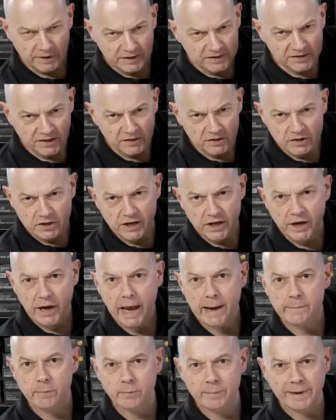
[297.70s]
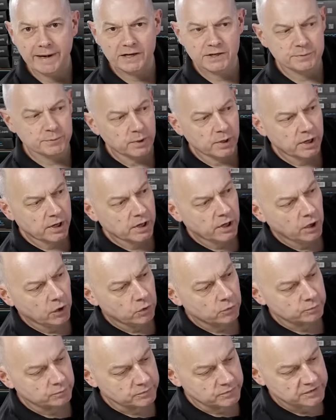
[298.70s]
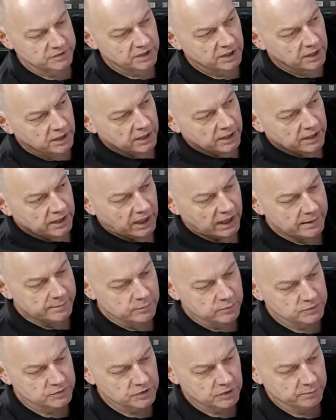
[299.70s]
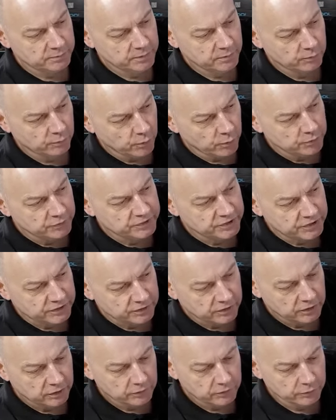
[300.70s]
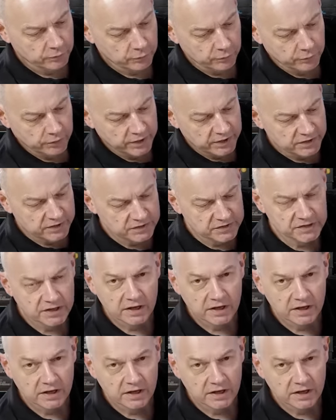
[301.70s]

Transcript: essentially cable management combs Cables can be routed through these,